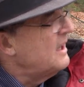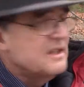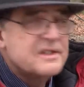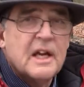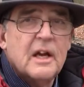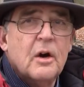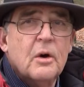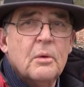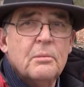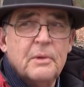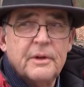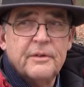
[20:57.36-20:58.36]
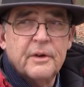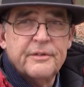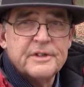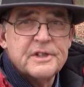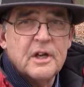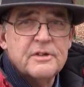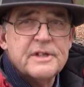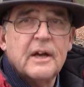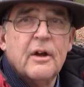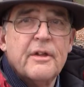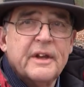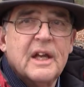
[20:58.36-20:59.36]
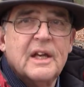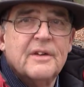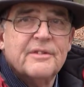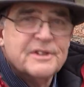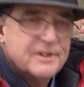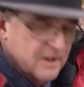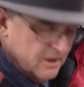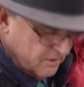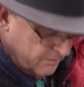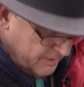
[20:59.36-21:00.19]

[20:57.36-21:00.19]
you to stay home, if it snows. I don't think any of us do,